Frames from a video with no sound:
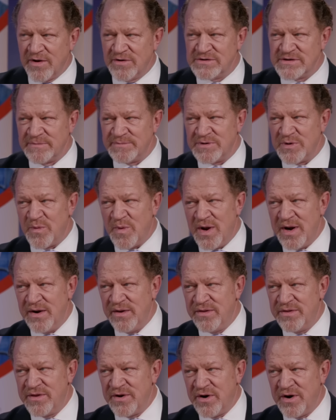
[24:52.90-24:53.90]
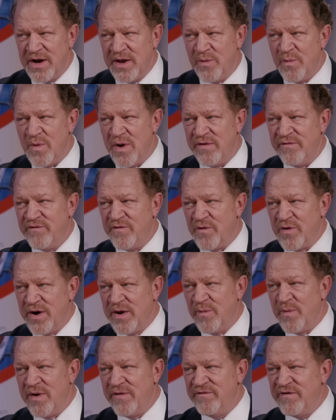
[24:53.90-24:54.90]
goes up to 130, 140,
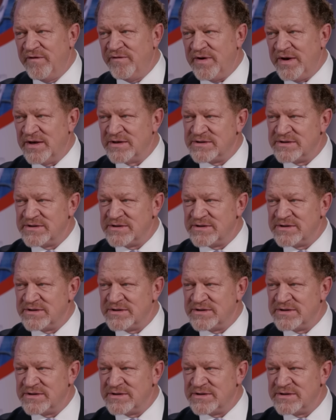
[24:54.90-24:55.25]
150,